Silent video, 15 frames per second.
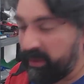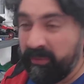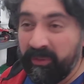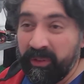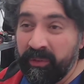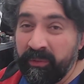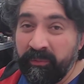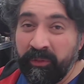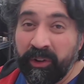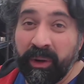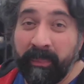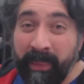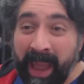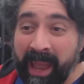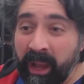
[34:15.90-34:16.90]
for
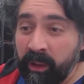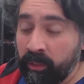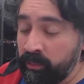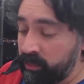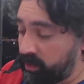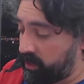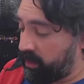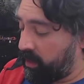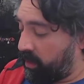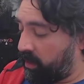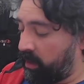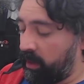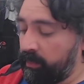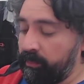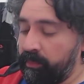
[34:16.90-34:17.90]
£1
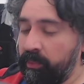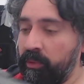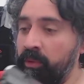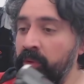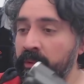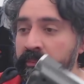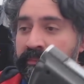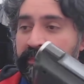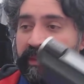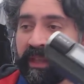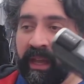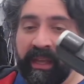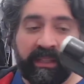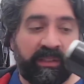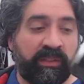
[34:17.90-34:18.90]
I bought
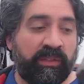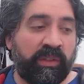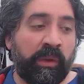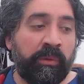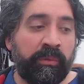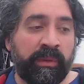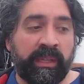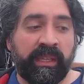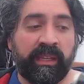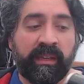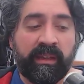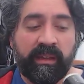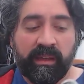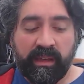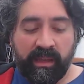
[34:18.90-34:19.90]
a Sony
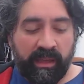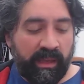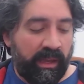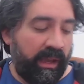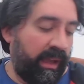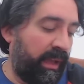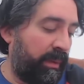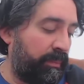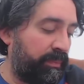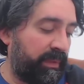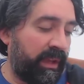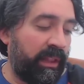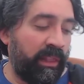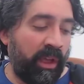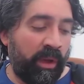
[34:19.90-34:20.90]

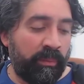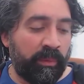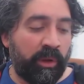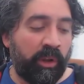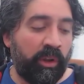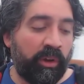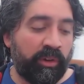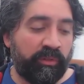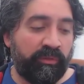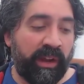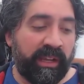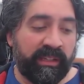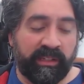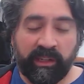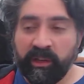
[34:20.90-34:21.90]
alarm clock
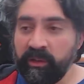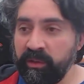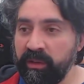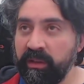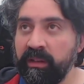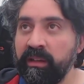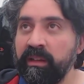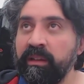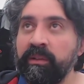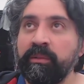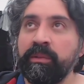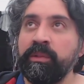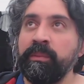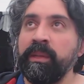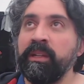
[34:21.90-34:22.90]
radio,
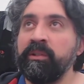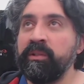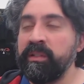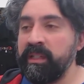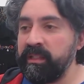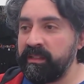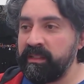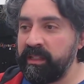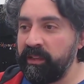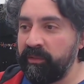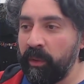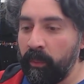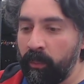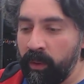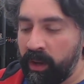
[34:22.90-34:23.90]
which will be interesting to see if
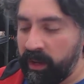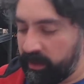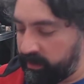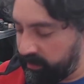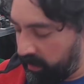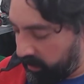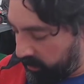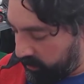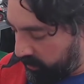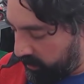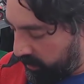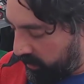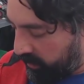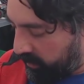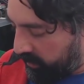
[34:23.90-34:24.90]
it works
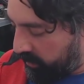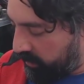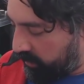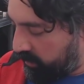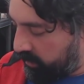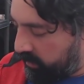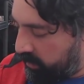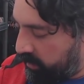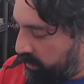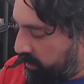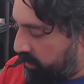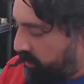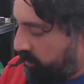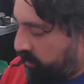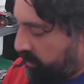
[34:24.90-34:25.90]
actually.
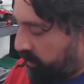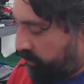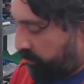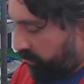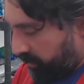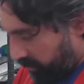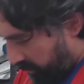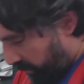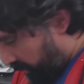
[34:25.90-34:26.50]
Just plug it